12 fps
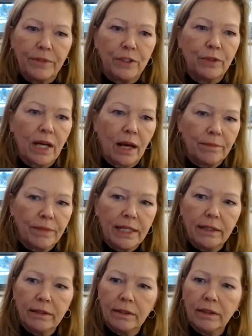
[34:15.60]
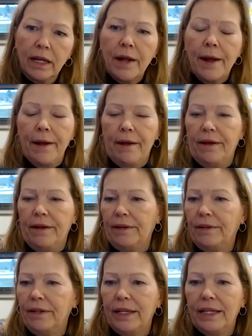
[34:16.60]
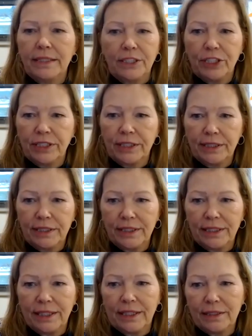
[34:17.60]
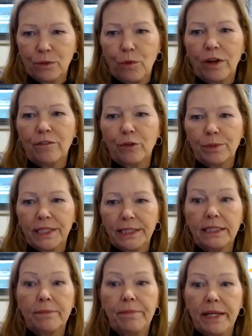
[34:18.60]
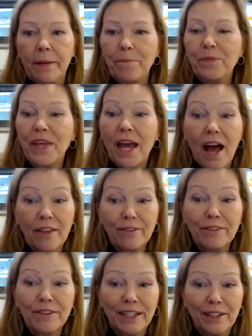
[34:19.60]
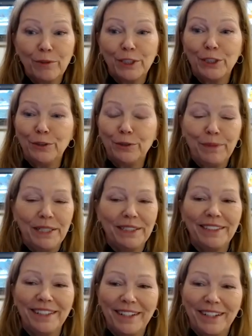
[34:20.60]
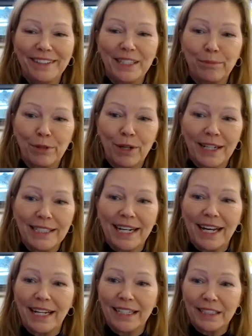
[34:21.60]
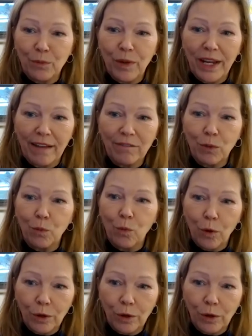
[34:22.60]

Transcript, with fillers: you come here. It is a wonderful place to be. The other thing which you'd be surprised at is we have